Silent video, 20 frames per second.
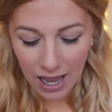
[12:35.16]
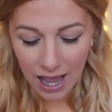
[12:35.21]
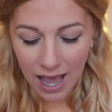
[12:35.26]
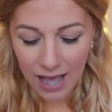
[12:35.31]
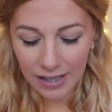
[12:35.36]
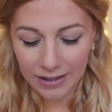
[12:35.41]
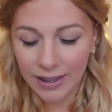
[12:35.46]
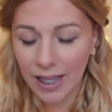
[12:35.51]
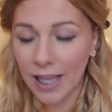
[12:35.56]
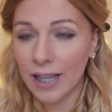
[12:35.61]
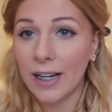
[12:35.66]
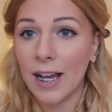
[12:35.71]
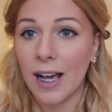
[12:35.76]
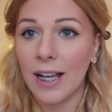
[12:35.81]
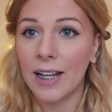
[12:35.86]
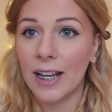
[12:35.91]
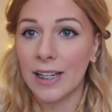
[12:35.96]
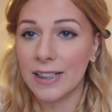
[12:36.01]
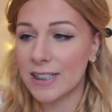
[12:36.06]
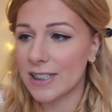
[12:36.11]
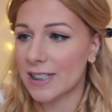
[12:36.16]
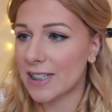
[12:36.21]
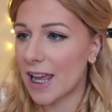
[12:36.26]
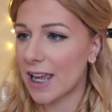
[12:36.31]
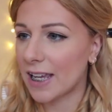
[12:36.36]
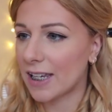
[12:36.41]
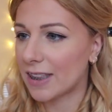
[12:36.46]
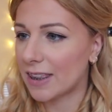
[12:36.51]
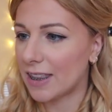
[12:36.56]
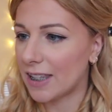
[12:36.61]
And then I like to
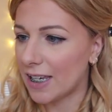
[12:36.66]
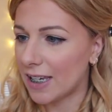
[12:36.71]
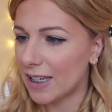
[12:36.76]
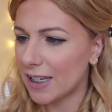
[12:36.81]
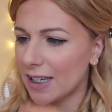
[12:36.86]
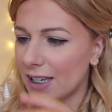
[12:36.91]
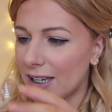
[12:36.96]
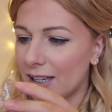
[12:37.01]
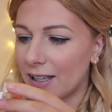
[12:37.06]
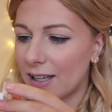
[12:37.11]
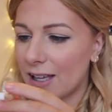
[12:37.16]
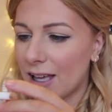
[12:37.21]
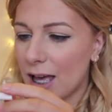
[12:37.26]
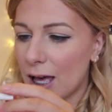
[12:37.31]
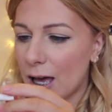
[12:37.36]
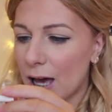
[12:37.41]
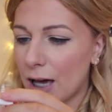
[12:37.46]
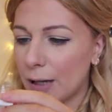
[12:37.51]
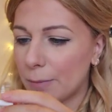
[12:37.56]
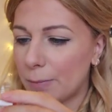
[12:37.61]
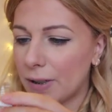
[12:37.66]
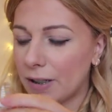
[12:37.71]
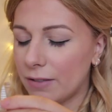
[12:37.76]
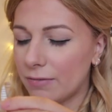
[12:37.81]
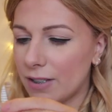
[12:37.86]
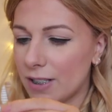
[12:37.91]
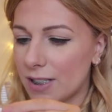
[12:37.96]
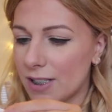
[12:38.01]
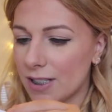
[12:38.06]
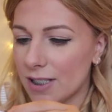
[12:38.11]
take the, I
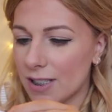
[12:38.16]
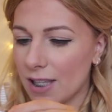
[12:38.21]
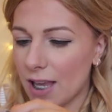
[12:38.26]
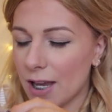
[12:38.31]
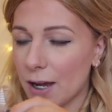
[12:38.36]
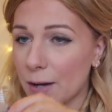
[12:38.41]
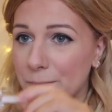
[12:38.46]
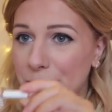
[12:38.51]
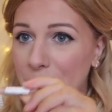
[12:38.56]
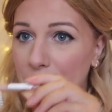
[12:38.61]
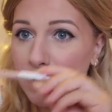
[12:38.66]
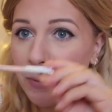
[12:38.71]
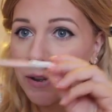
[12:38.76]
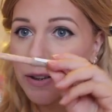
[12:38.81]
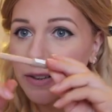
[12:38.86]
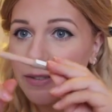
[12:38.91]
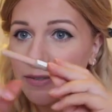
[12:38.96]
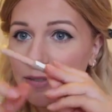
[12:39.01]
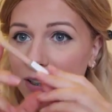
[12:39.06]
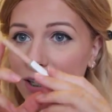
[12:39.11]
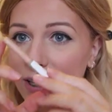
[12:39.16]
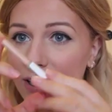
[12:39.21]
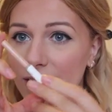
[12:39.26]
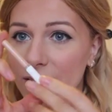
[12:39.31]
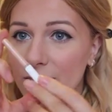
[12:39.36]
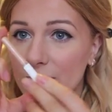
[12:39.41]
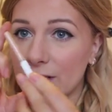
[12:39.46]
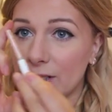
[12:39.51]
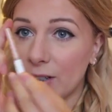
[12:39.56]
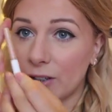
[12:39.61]
believe this is like Rimmel.
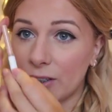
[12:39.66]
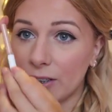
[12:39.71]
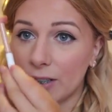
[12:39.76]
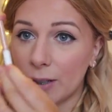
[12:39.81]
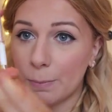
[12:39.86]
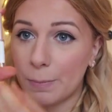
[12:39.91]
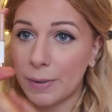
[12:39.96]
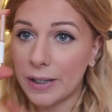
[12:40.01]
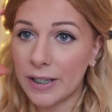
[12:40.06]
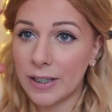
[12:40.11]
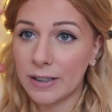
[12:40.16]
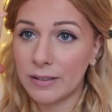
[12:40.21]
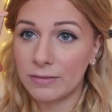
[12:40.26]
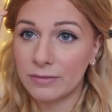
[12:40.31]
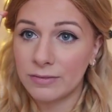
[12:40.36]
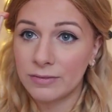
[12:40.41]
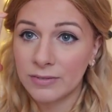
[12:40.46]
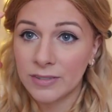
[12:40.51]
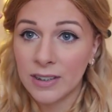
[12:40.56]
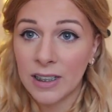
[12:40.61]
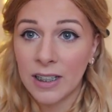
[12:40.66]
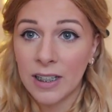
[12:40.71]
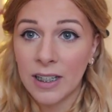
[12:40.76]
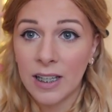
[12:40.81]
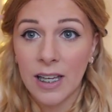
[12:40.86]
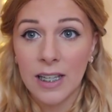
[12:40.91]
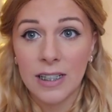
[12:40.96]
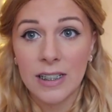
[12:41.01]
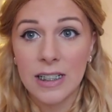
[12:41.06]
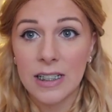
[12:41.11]
It's gotten a bit,
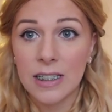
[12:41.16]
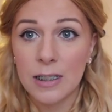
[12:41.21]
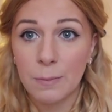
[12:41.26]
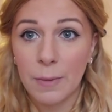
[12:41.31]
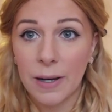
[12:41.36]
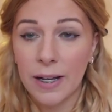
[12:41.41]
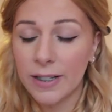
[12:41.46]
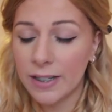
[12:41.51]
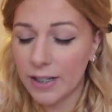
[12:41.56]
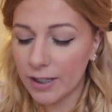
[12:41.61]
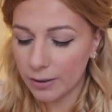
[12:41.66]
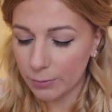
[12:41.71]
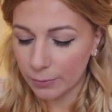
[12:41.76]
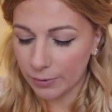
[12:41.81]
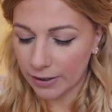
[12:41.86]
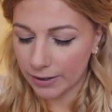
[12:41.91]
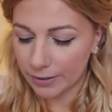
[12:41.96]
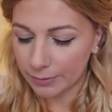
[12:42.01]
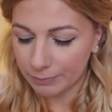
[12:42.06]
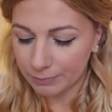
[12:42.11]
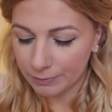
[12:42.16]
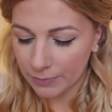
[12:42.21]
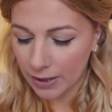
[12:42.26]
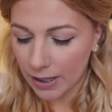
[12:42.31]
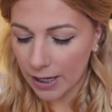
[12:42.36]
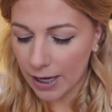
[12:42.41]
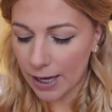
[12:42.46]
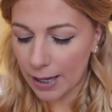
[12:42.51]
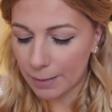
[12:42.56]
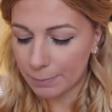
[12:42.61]
need to buy another one.
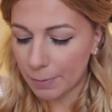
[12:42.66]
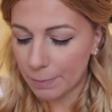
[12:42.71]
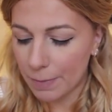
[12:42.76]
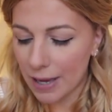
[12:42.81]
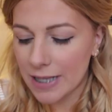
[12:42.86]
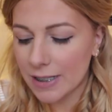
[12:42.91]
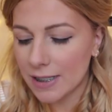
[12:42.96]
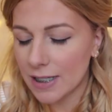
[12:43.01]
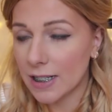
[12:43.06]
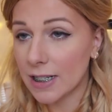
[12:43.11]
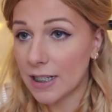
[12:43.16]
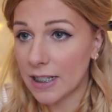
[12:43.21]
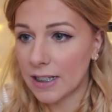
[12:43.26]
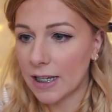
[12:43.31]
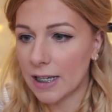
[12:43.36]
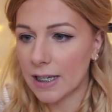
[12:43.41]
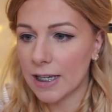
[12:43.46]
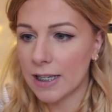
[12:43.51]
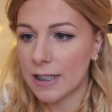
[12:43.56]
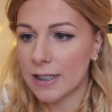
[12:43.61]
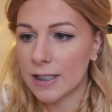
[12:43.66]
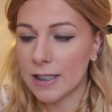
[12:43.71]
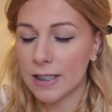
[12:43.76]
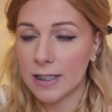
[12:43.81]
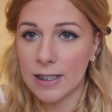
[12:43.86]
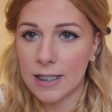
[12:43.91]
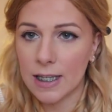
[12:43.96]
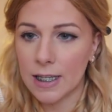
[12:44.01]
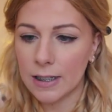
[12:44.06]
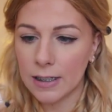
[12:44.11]
But basically like it's a
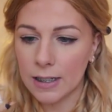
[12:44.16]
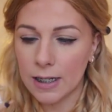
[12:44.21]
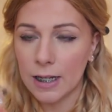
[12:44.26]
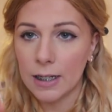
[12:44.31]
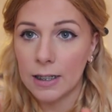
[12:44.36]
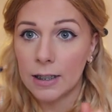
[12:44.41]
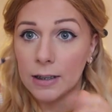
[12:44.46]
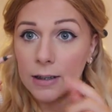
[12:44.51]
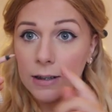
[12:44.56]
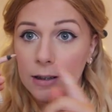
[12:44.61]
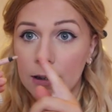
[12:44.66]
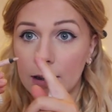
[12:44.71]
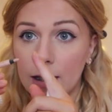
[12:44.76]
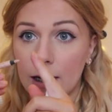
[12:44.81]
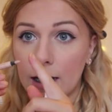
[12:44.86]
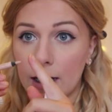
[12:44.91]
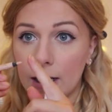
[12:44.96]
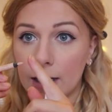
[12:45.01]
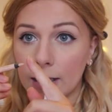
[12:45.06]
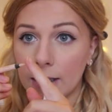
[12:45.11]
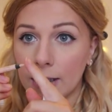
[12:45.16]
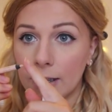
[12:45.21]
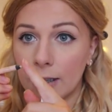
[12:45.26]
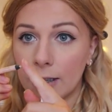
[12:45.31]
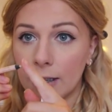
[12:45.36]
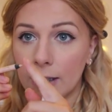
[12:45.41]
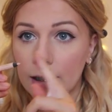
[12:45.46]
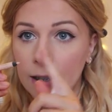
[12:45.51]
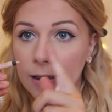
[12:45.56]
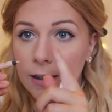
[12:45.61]
skin colour
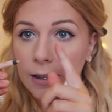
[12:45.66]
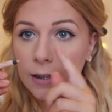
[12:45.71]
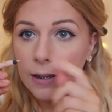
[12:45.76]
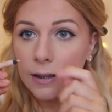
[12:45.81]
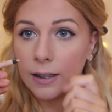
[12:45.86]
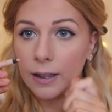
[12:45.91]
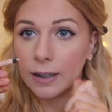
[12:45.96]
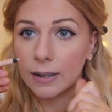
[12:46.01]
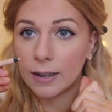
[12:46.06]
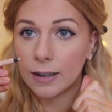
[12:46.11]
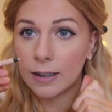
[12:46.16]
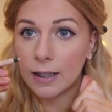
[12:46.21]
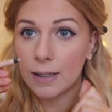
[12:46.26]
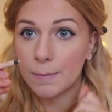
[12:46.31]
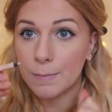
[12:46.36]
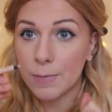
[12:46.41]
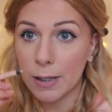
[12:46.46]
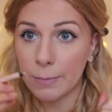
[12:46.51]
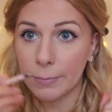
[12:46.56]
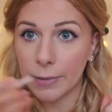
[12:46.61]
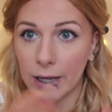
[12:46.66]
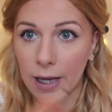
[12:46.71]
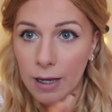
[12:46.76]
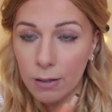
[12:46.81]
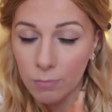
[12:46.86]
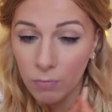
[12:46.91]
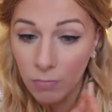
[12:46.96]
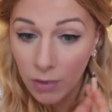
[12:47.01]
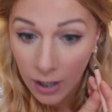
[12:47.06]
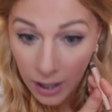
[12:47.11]
eyeliner thing that keeps coming
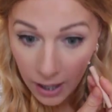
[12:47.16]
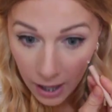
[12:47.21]
out.